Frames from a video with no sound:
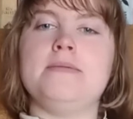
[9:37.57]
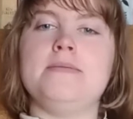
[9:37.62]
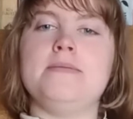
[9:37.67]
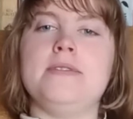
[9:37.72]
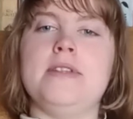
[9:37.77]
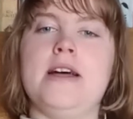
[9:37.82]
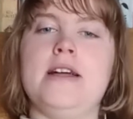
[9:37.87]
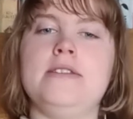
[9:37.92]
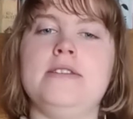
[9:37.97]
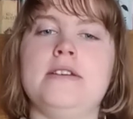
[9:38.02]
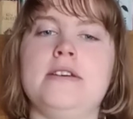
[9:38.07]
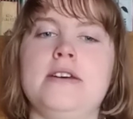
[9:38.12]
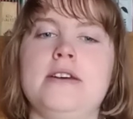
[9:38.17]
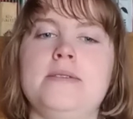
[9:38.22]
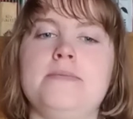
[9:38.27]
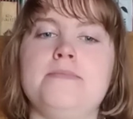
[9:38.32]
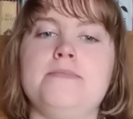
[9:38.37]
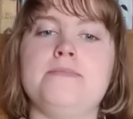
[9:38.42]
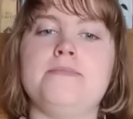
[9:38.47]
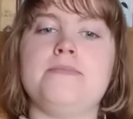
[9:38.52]

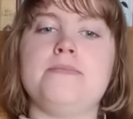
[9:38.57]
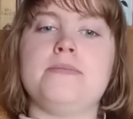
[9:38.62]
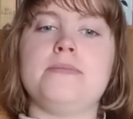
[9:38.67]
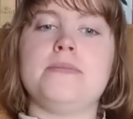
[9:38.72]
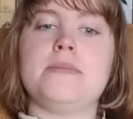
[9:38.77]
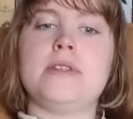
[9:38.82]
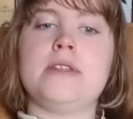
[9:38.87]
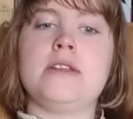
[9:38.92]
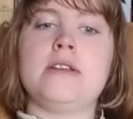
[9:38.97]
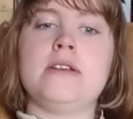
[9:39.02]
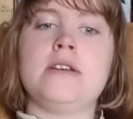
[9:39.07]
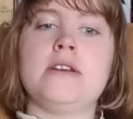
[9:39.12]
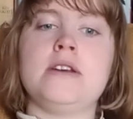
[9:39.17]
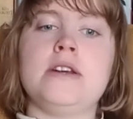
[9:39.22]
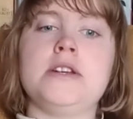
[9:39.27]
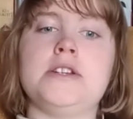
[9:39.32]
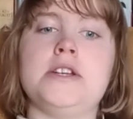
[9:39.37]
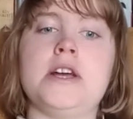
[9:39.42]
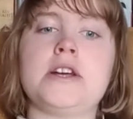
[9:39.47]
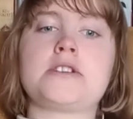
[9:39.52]
Then
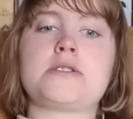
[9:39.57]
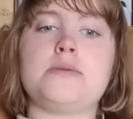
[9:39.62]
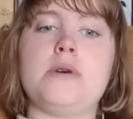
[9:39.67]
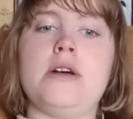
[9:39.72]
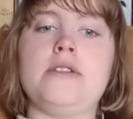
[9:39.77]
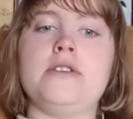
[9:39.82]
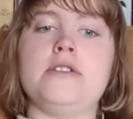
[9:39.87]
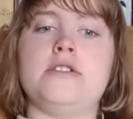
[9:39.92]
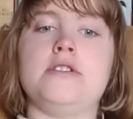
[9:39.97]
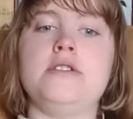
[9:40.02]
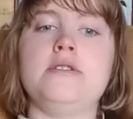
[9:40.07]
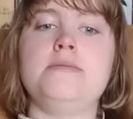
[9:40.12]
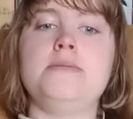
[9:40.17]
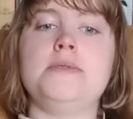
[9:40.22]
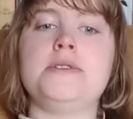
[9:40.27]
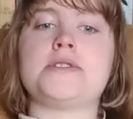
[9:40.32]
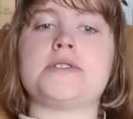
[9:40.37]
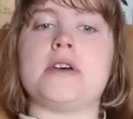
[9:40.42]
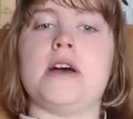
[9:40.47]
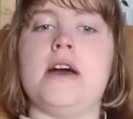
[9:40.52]
she asks where the
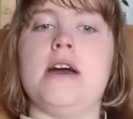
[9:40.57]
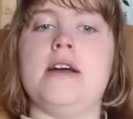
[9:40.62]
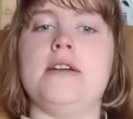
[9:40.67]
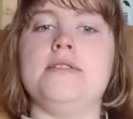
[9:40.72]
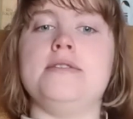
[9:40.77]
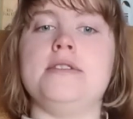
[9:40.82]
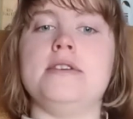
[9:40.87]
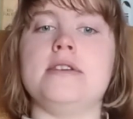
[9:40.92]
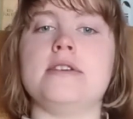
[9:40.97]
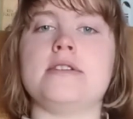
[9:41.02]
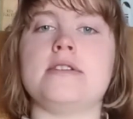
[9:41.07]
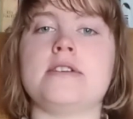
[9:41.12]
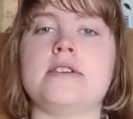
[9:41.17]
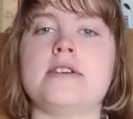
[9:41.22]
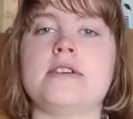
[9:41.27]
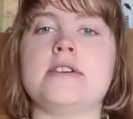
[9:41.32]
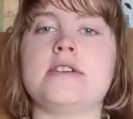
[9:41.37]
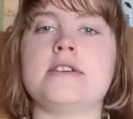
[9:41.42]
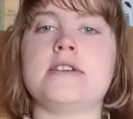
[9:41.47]
humans are heading.